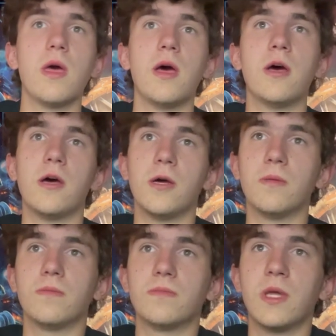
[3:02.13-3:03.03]

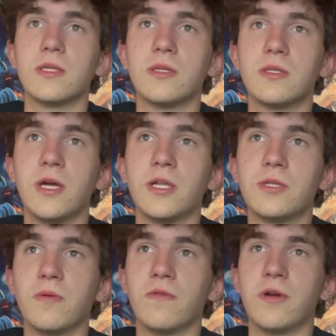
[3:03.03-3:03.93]
Nice little
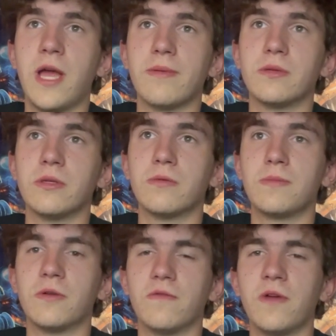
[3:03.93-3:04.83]
touch before it absolutely
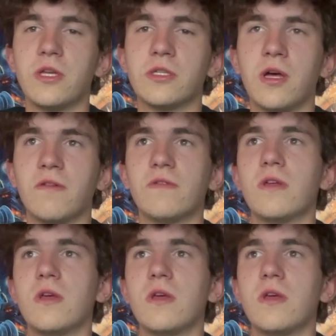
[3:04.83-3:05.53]
rips your face off.